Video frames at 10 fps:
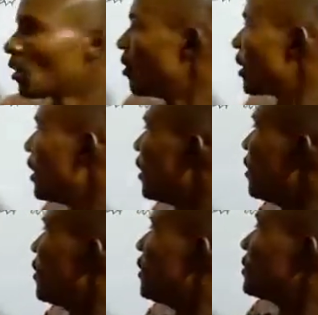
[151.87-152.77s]
Okay.
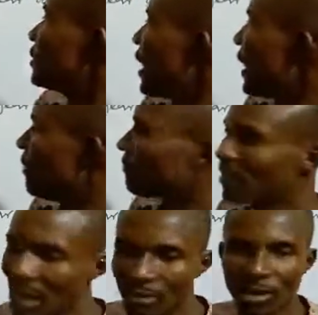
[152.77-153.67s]
Time.
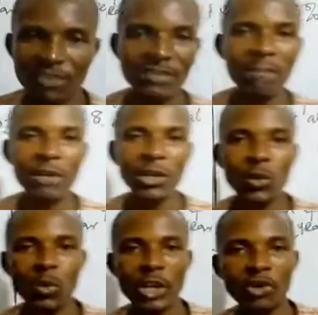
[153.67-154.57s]
Time is simply the
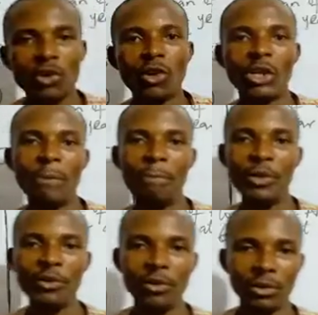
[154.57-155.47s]
duration or the
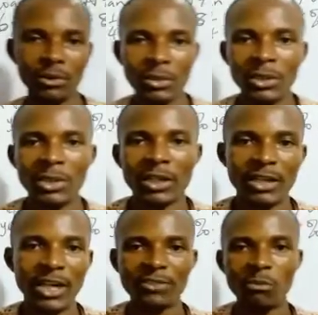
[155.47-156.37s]
period
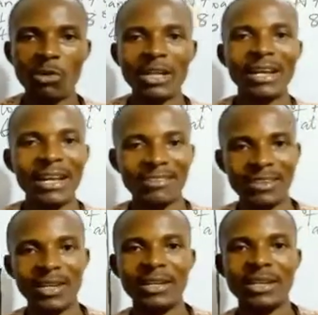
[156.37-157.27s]
that money
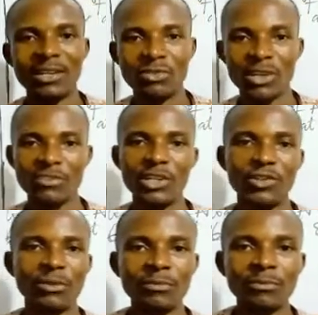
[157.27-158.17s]
lasted in that
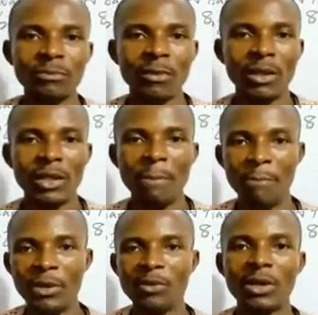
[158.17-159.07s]
transaction. The
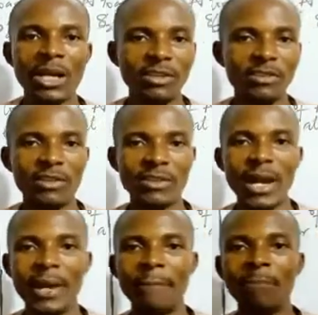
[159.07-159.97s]
period, that is the
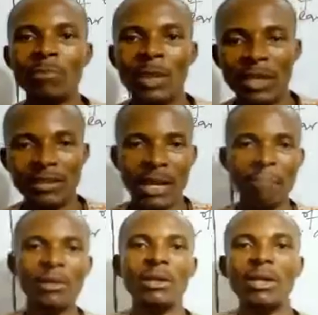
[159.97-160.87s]
time. It
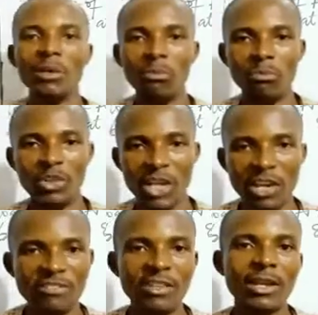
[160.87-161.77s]
can be in
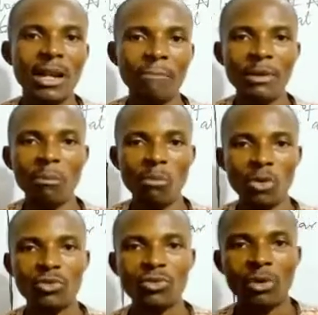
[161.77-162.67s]
years, it can be in
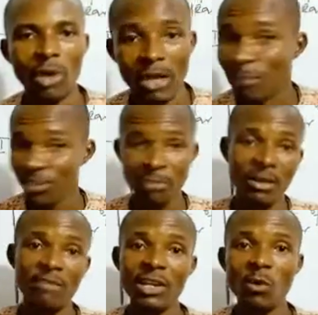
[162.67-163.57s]
months, or
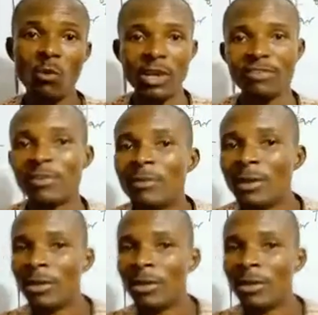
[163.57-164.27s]
possibly even in weeks.